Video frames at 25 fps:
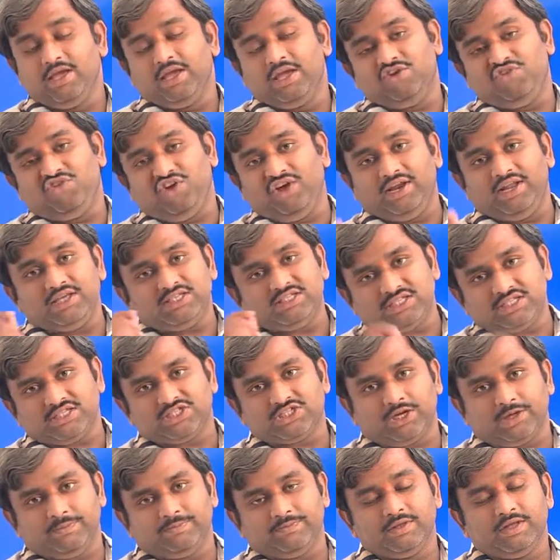If any
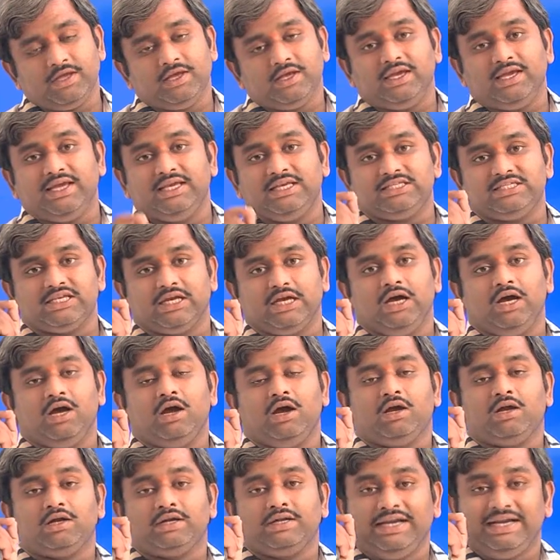system is
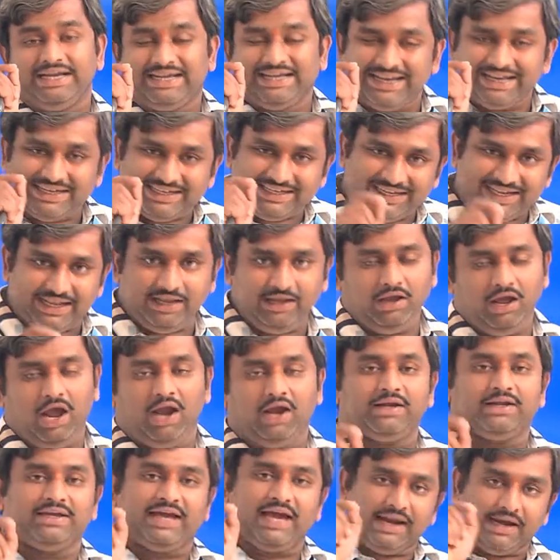uh, detecting
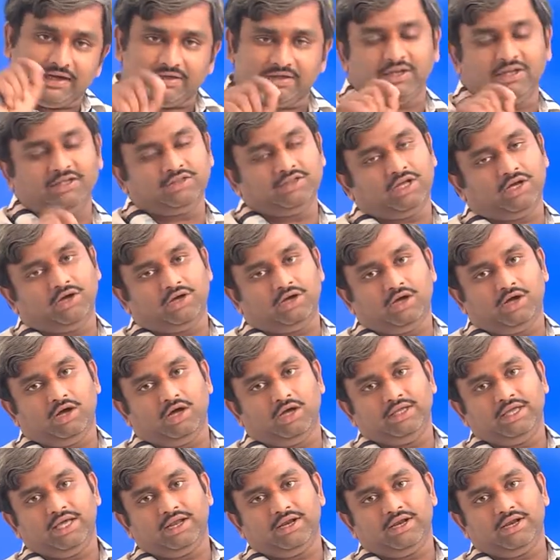and correcting the uh,